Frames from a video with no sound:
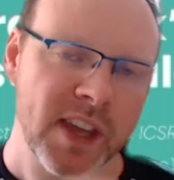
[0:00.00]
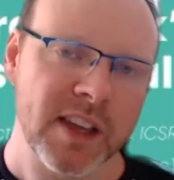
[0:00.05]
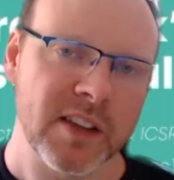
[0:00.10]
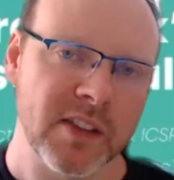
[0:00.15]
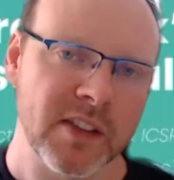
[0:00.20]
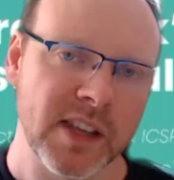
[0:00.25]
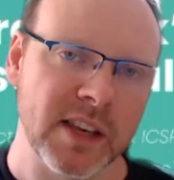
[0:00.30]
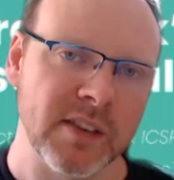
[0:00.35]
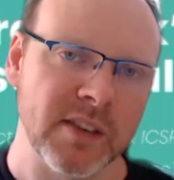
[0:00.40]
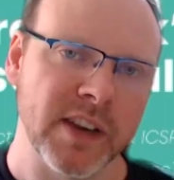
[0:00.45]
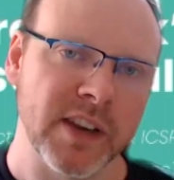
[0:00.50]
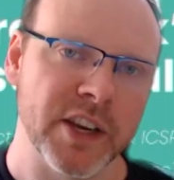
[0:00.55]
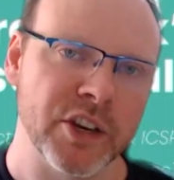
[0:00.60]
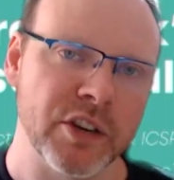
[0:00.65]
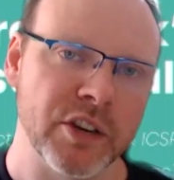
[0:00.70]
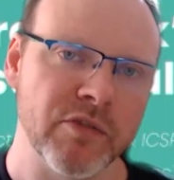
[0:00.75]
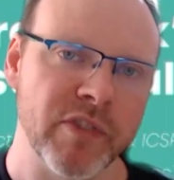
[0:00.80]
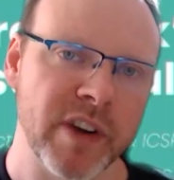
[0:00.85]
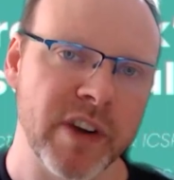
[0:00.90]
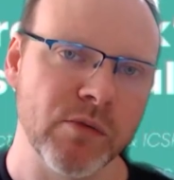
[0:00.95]
think the
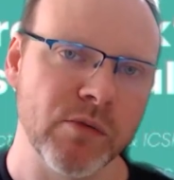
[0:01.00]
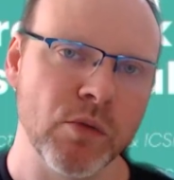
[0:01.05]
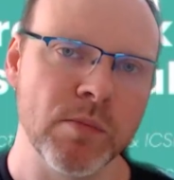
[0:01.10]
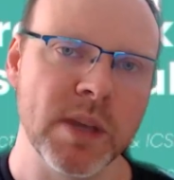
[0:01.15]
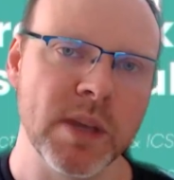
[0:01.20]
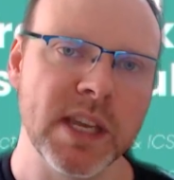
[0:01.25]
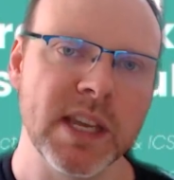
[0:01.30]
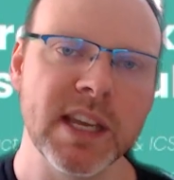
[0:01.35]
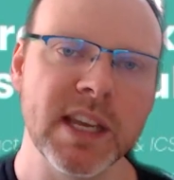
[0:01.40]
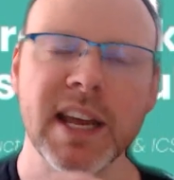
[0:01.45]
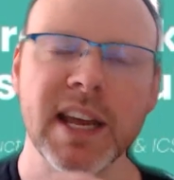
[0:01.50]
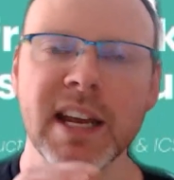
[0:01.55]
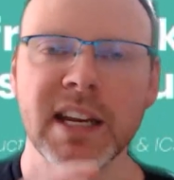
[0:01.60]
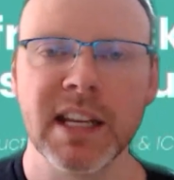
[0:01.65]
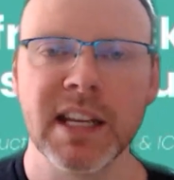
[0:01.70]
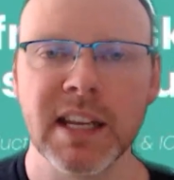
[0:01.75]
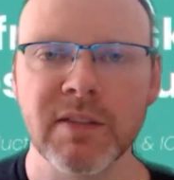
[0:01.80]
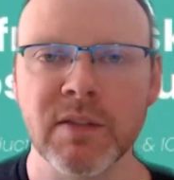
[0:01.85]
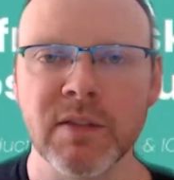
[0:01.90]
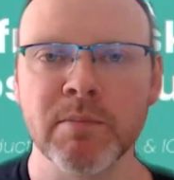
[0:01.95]
inflation rate will be in
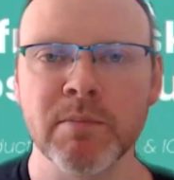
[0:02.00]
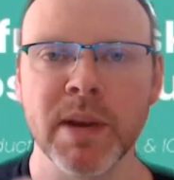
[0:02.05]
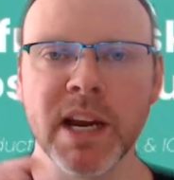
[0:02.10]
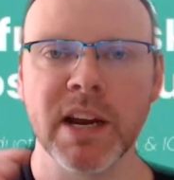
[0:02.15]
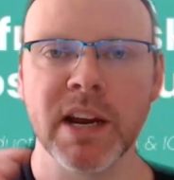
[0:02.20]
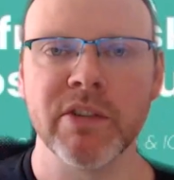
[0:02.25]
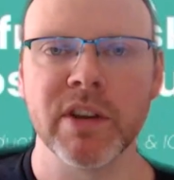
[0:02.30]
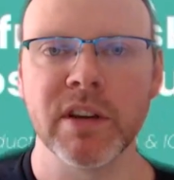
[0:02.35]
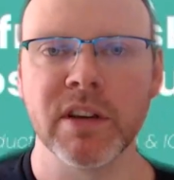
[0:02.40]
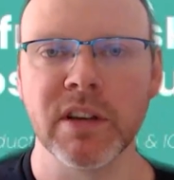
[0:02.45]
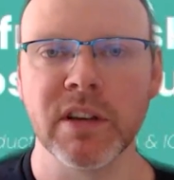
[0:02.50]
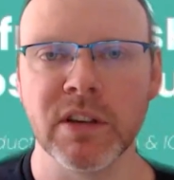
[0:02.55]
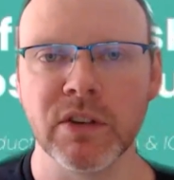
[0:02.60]
any given period,